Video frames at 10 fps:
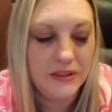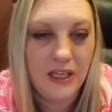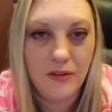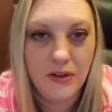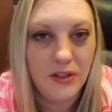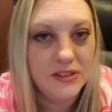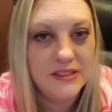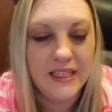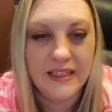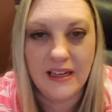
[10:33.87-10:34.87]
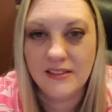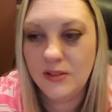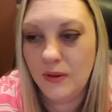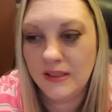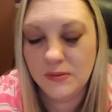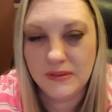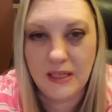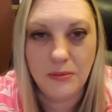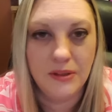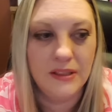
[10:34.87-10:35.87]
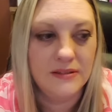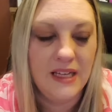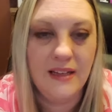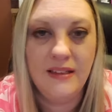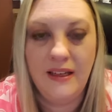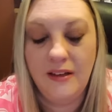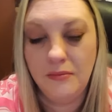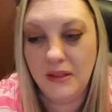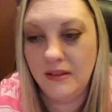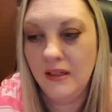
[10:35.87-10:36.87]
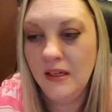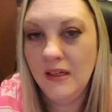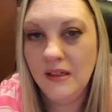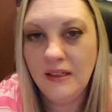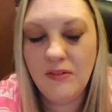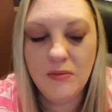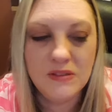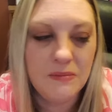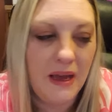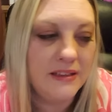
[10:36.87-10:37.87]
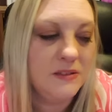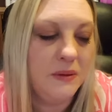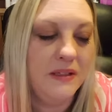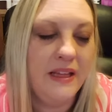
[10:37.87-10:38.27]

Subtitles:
the nurse sitting next to us was able to tend to him and give him some aspirin.